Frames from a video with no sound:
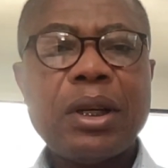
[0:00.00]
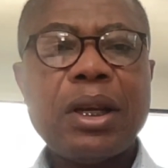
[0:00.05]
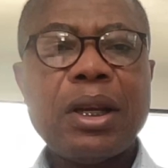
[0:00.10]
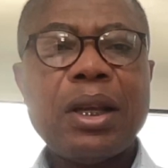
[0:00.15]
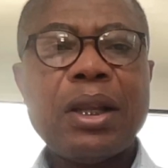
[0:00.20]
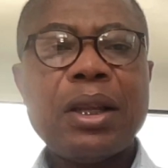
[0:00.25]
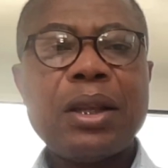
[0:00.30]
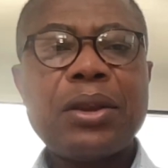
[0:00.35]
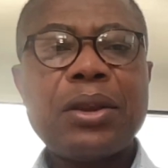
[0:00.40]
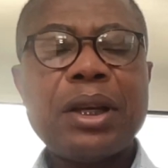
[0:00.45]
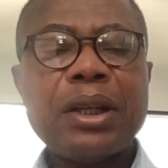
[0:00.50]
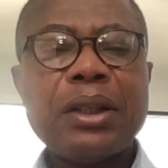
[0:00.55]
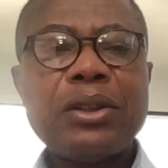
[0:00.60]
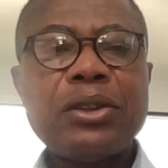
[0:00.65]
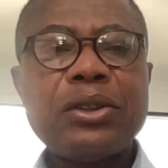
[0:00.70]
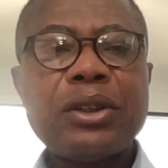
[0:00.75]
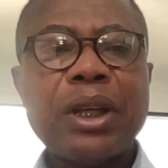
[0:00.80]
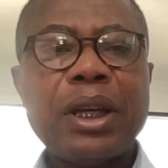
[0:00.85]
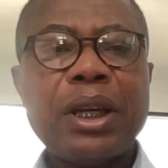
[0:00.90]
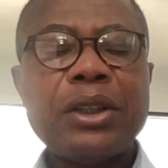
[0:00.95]
And the third
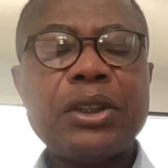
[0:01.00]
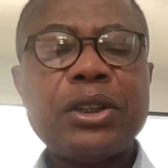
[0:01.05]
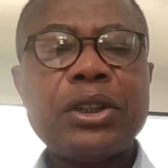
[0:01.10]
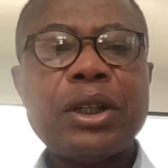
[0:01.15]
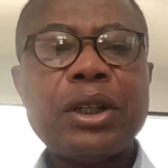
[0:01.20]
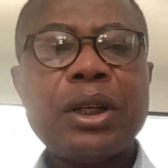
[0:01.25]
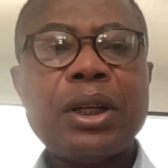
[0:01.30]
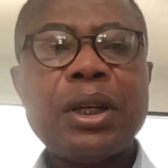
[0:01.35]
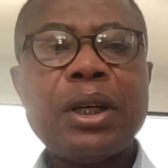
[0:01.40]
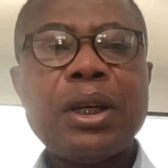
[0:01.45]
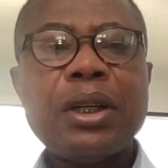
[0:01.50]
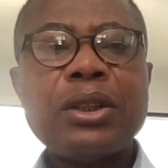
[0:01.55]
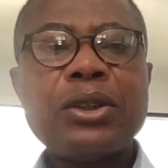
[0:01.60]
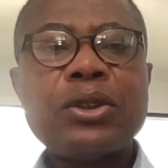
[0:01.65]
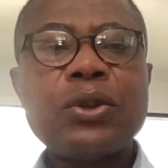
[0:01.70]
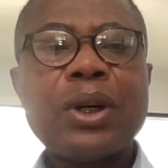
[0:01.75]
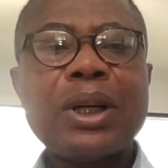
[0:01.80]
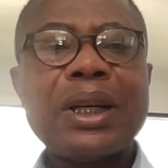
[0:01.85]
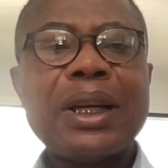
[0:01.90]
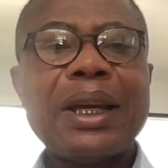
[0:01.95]
stage is
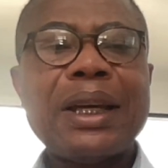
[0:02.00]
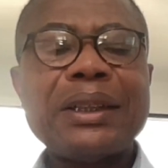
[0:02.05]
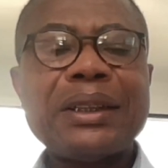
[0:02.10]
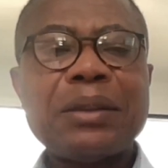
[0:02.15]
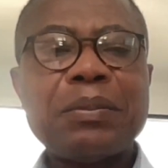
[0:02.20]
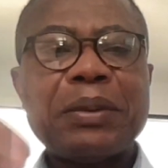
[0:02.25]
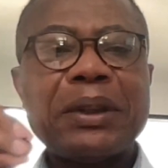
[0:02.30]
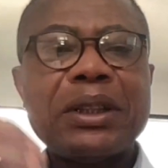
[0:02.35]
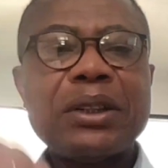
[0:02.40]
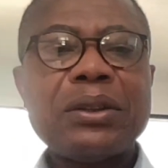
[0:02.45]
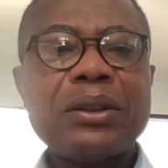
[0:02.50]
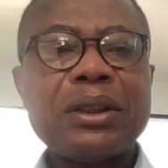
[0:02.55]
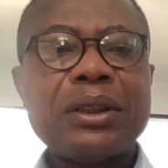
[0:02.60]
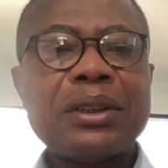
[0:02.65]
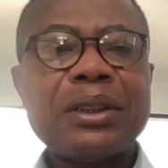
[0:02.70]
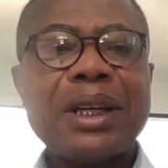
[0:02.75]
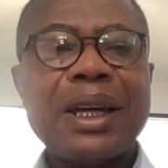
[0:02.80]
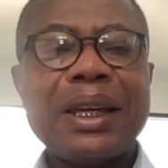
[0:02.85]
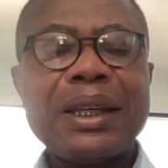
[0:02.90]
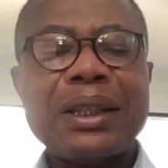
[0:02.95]
to analyze a particular
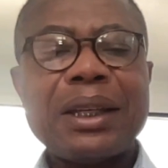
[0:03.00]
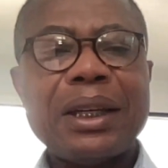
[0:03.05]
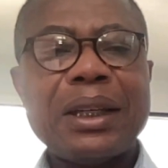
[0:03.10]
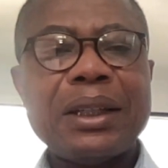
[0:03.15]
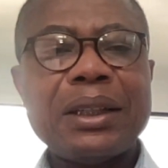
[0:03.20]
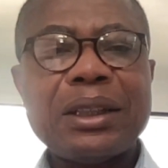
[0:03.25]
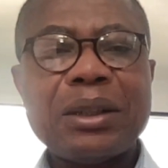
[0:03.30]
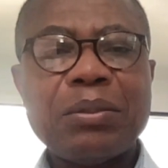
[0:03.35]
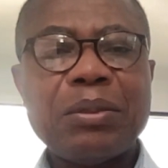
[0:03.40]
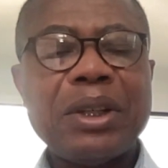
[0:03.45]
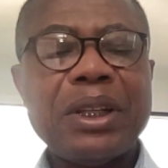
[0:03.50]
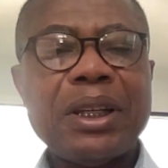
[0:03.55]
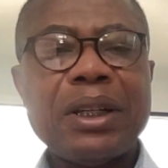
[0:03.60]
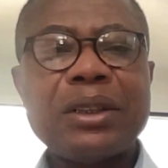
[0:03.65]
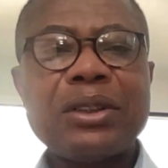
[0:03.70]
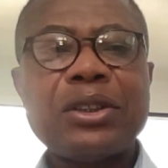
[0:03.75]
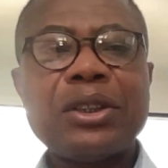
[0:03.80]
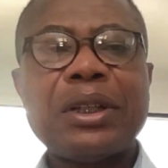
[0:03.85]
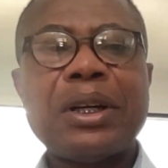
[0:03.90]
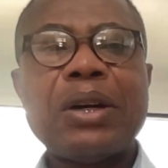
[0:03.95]
site and its
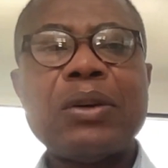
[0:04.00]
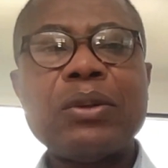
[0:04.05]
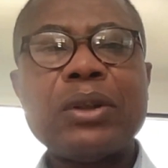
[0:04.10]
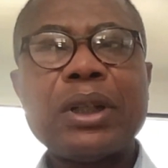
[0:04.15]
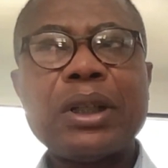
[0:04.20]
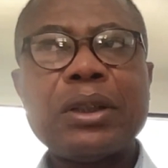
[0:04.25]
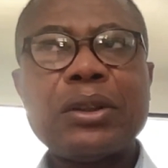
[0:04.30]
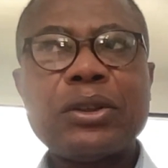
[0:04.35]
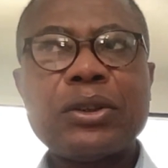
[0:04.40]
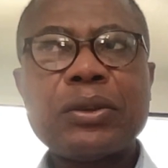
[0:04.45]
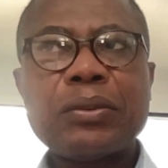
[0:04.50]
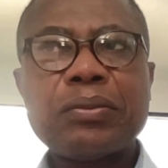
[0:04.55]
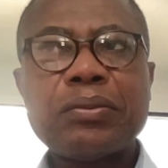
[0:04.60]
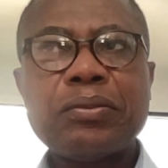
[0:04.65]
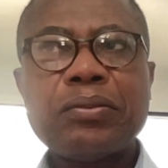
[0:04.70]
immediate surroundings.